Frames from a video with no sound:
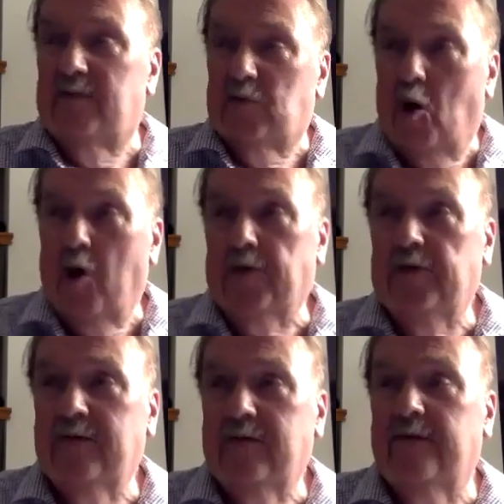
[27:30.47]

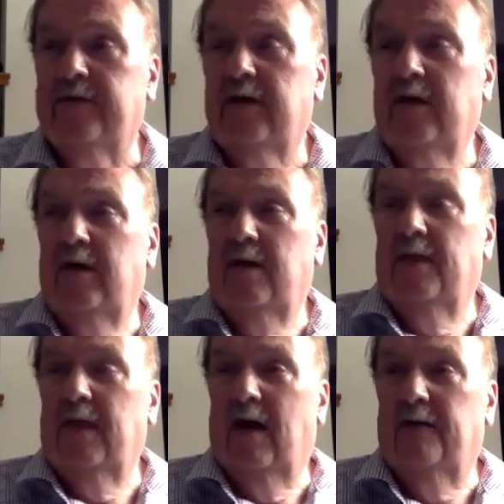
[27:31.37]
marauders
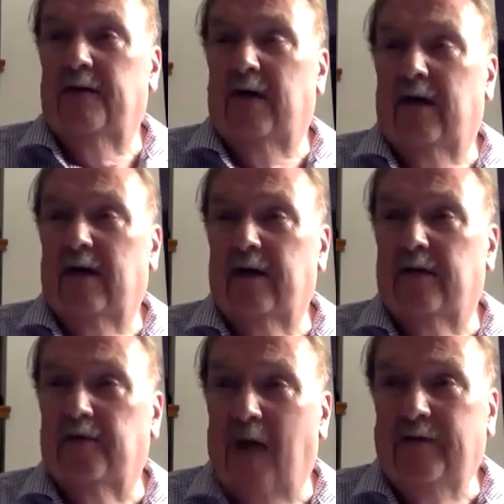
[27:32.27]
of
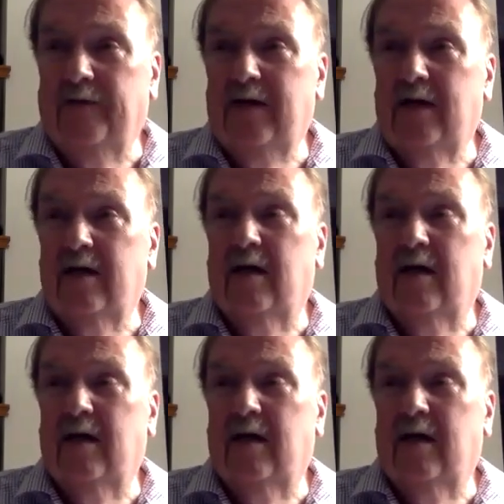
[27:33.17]
the prophet?